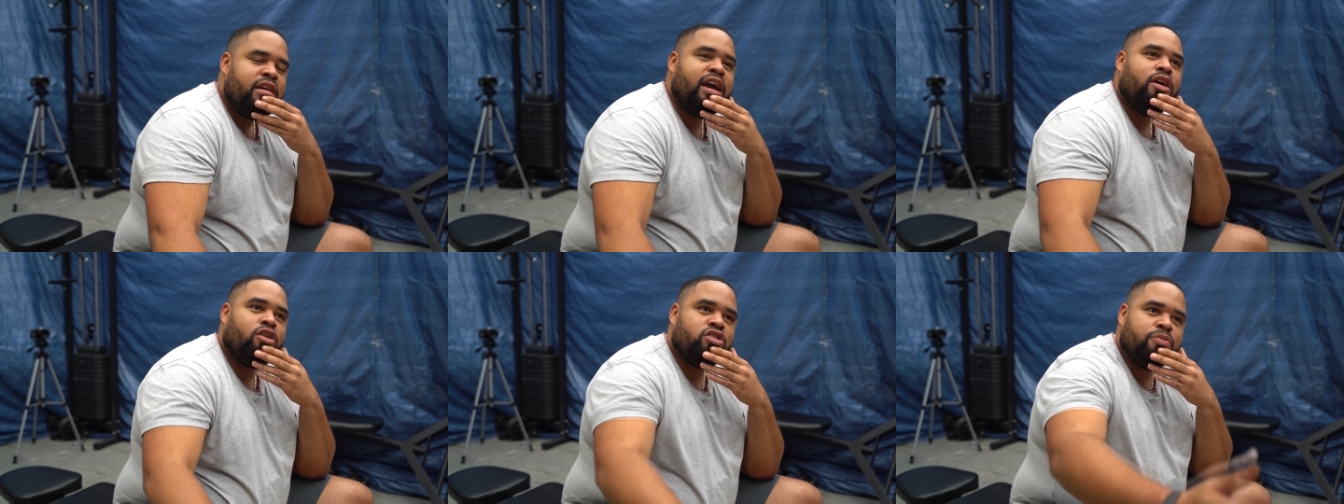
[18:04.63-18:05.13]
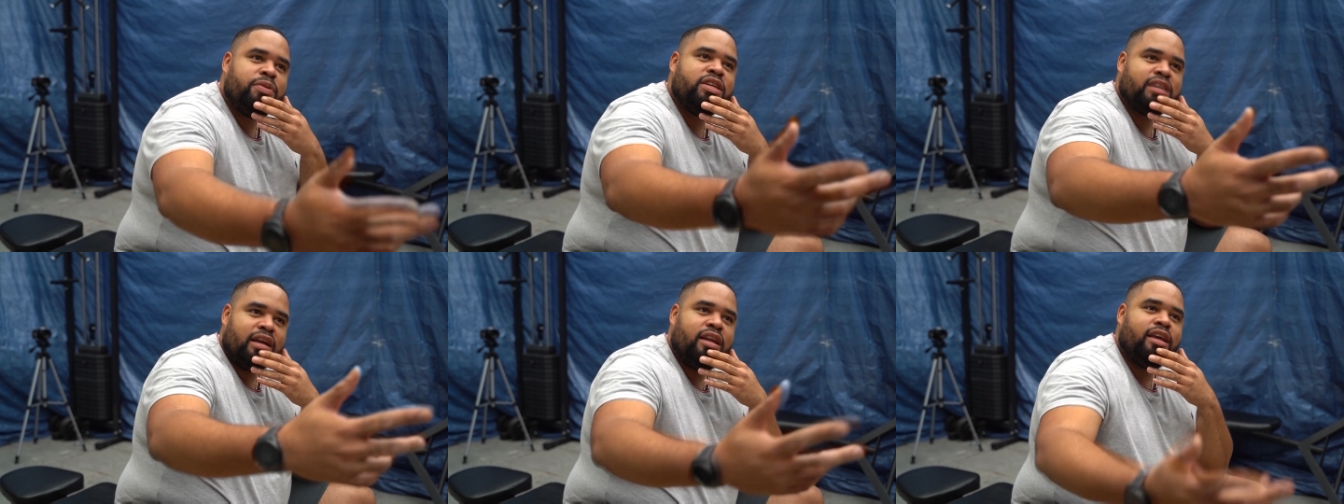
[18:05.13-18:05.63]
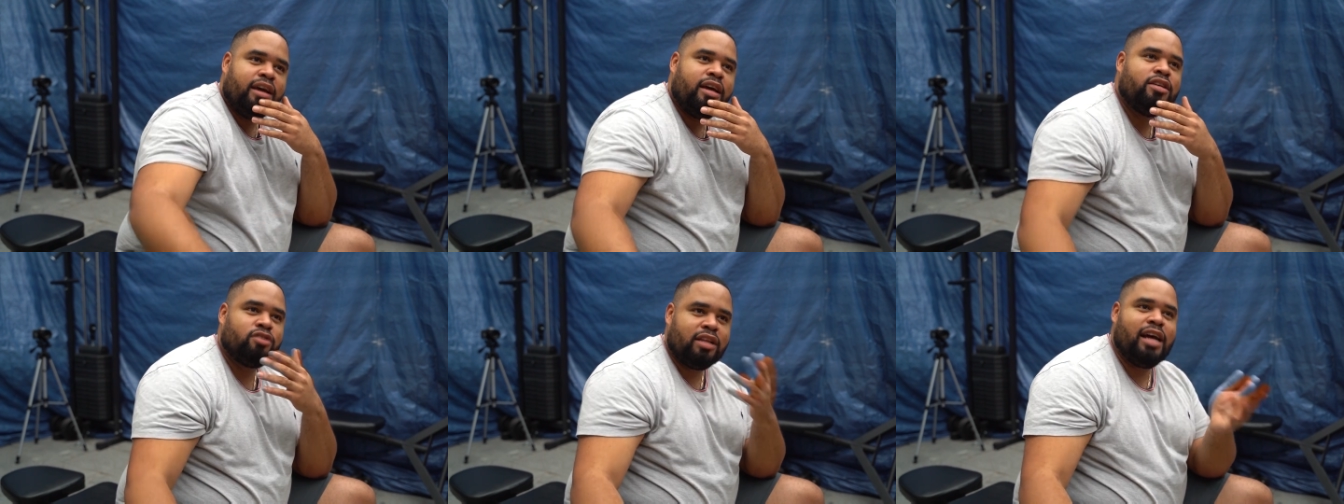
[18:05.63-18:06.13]
Yeah, Oxbridge, and yeah.
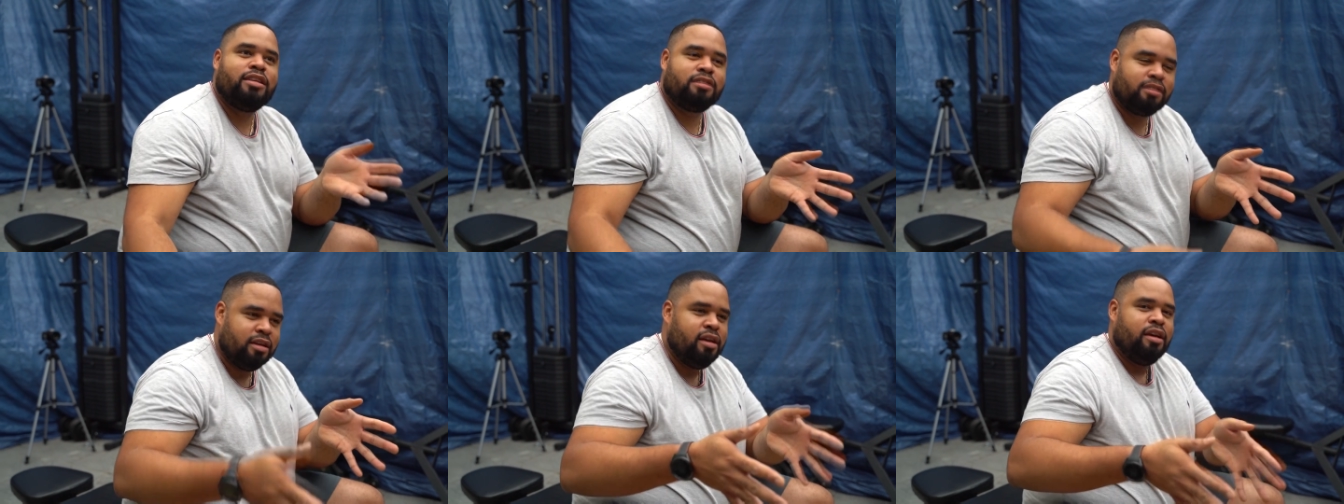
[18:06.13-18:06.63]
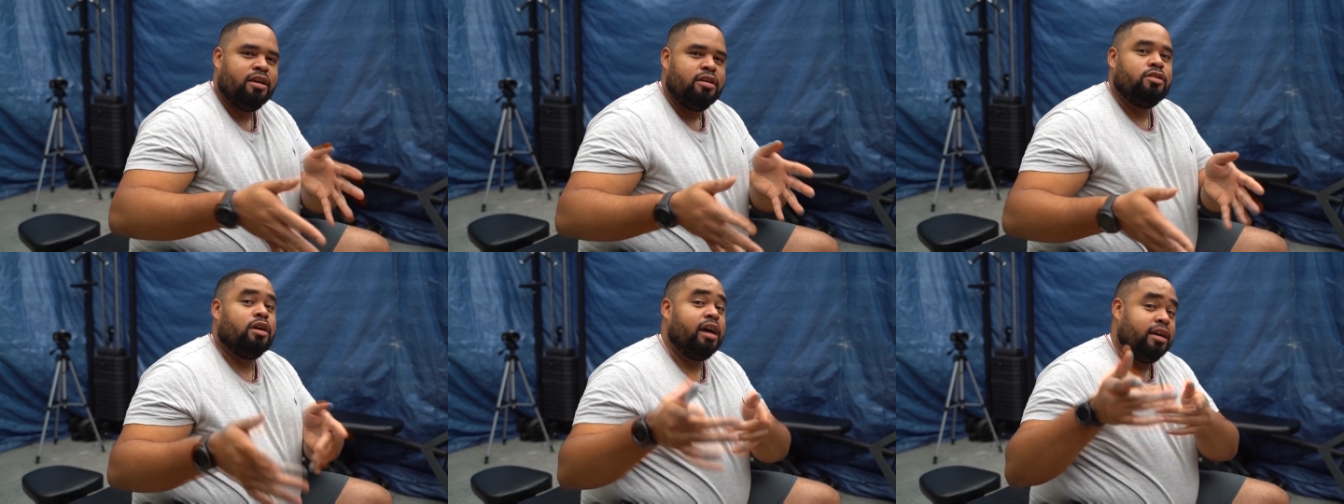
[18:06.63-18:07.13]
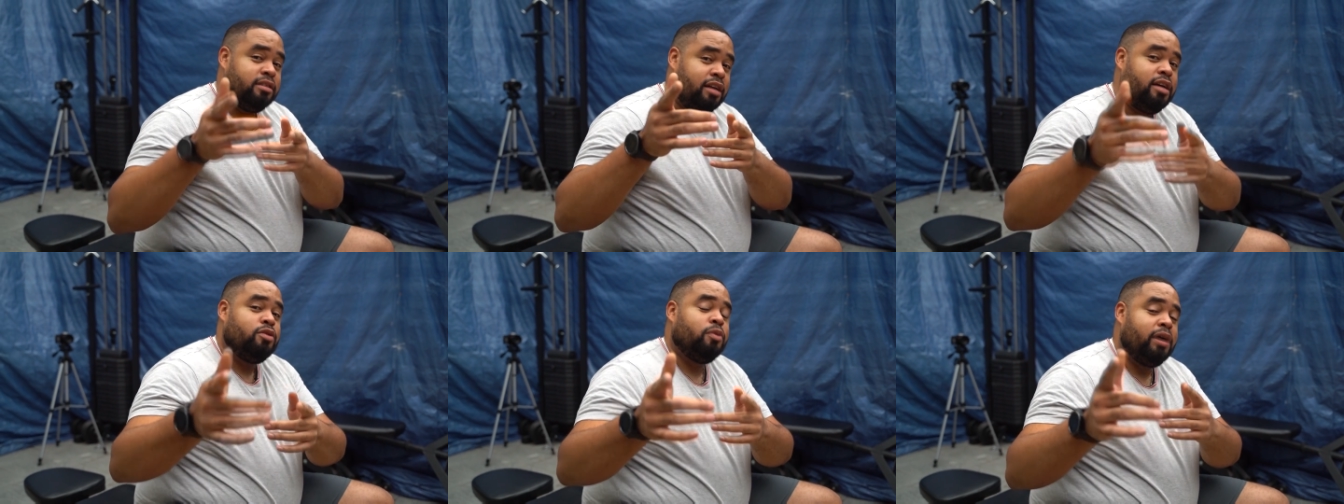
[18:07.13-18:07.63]
yeah. So that's so, yeah. guys.
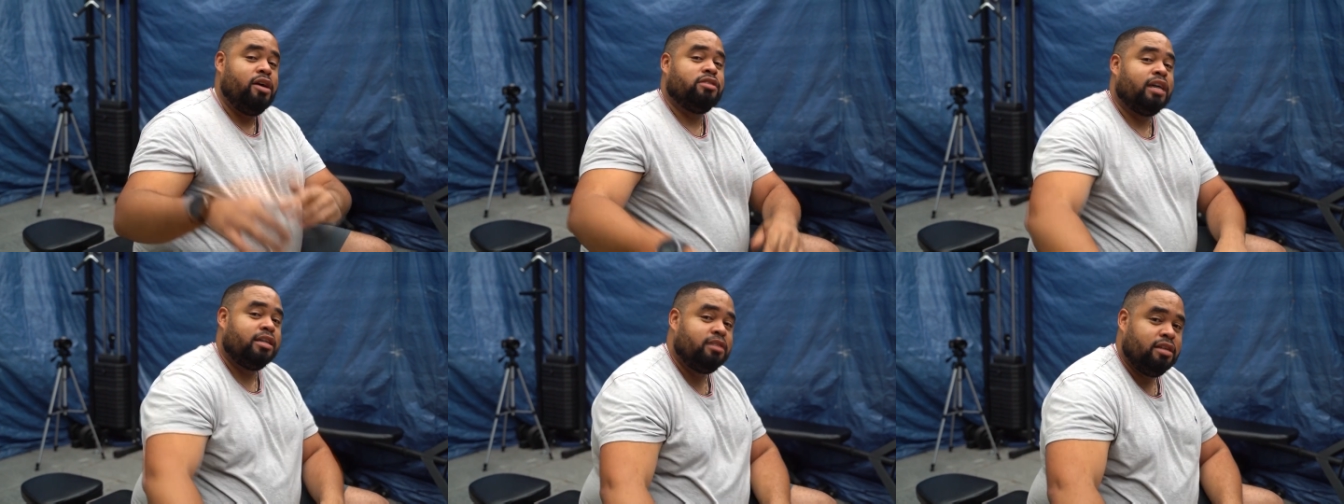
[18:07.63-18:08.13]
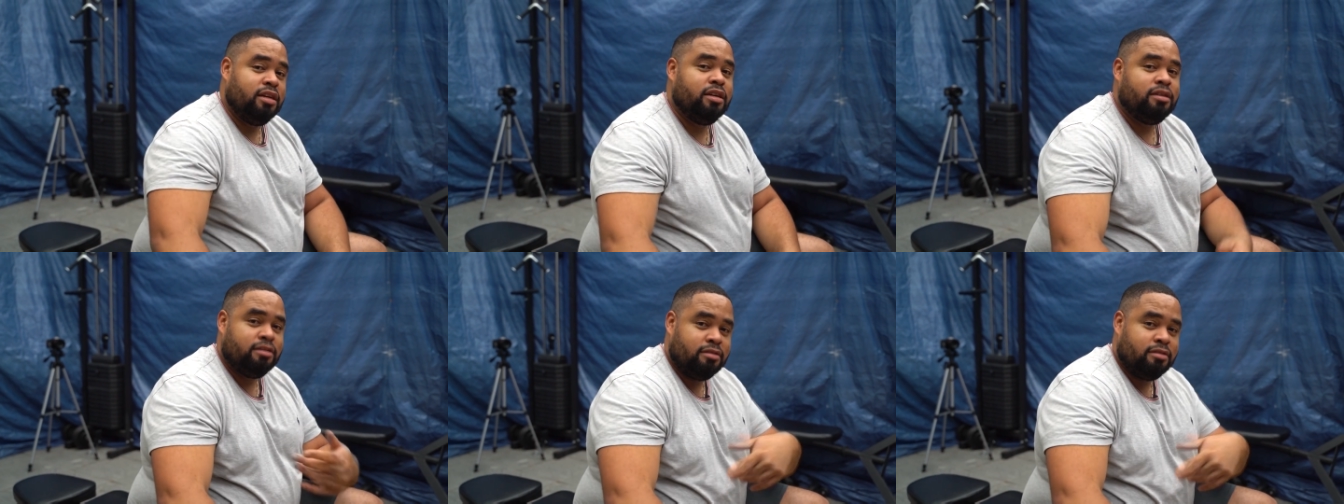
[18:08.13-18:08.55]
That's where I was actually.